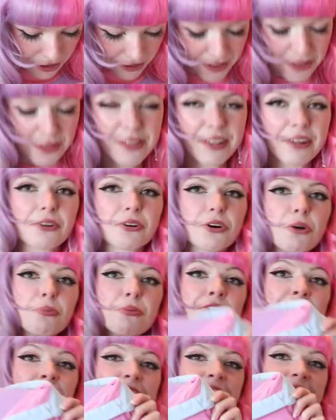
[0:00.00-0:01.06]
So the other thing I got
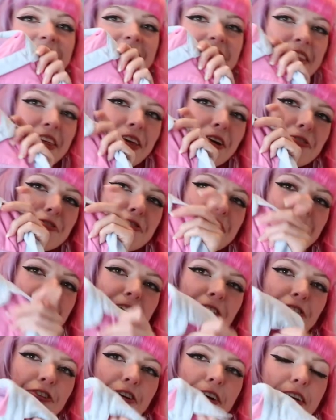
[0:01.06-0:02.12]
was another lazy
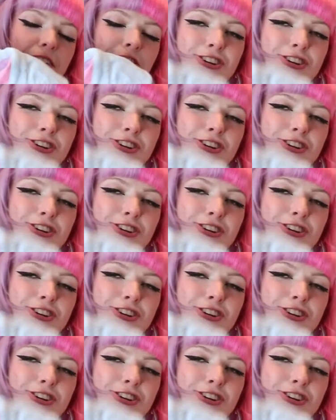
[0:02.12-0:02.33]
sack dress,